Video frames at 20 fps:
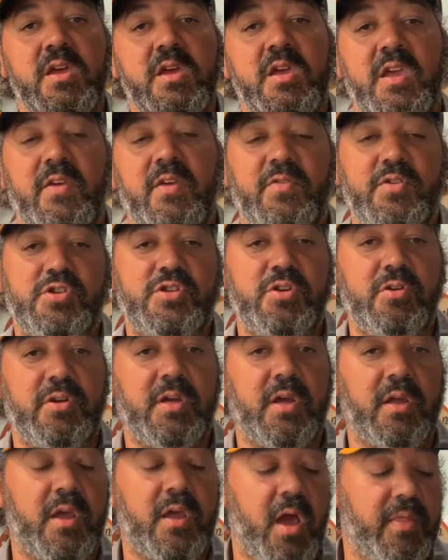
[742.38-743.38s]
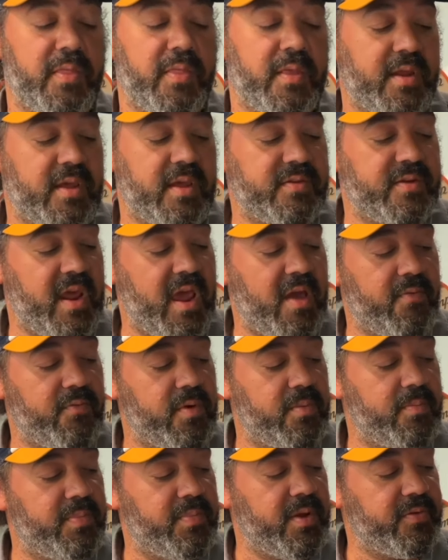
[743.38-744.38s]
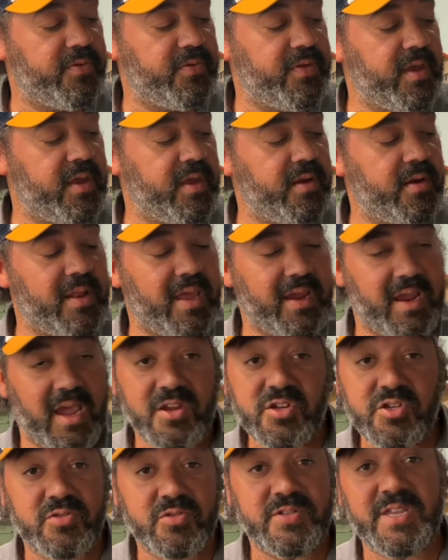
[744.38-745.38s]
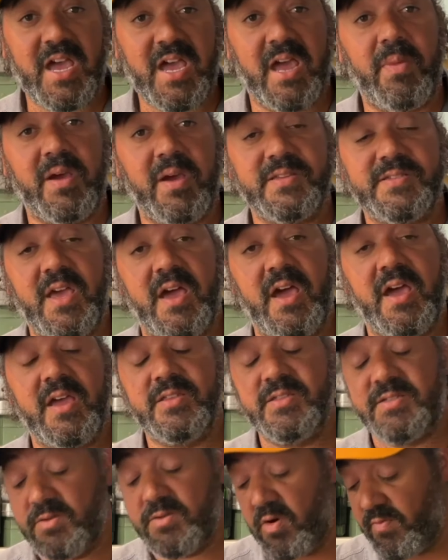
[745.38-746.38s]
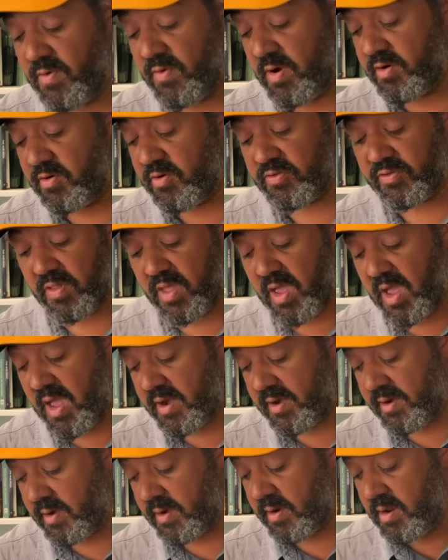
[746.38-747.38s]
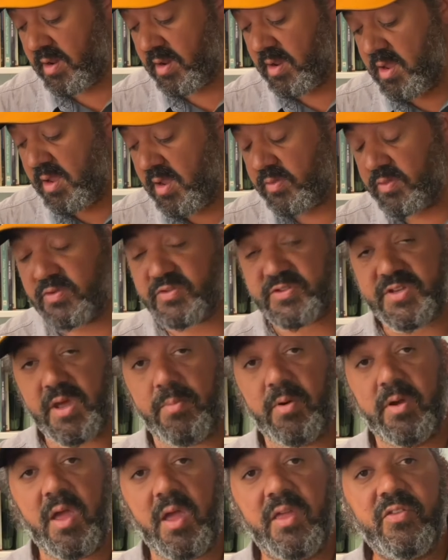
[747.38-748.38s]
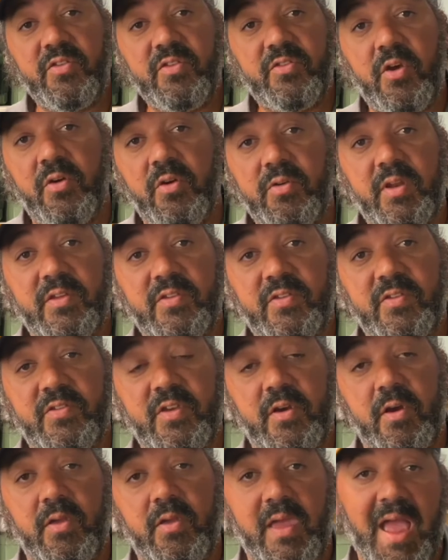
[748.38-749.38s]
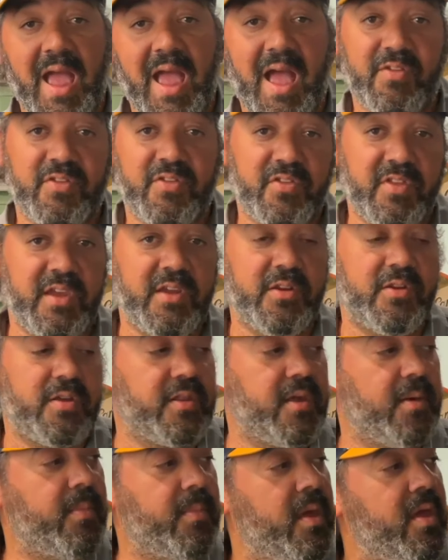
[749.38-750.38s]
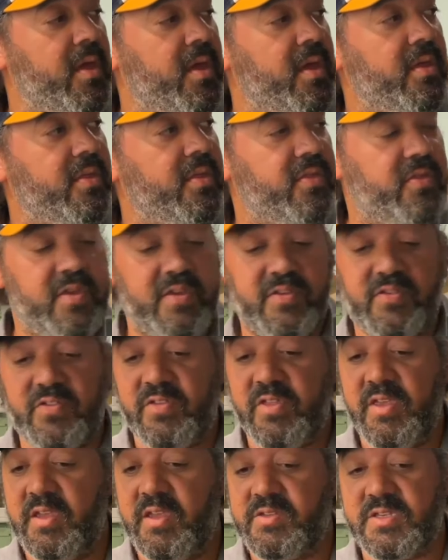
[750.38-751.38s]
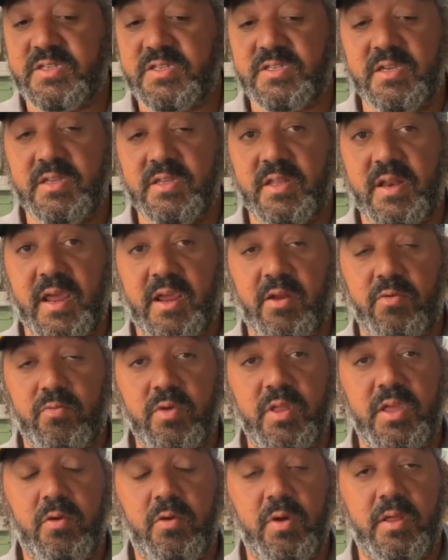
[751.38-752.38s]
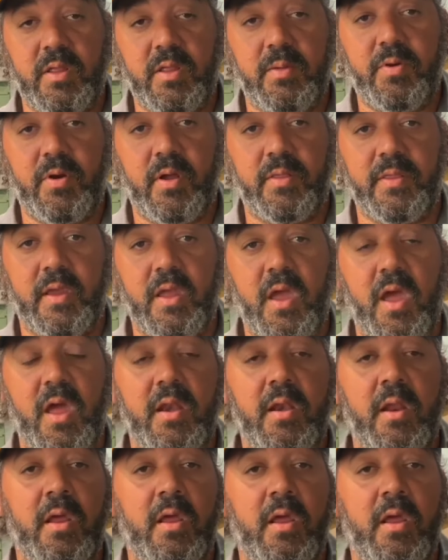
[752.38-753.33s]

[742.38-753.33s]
If you're shooting a gun that doesn't have one built in, like I shoot side-by-sides over unders a lot, and those double guns don't necessarily have a sling to them. This sling is a sling that I can really quickly put on the gun,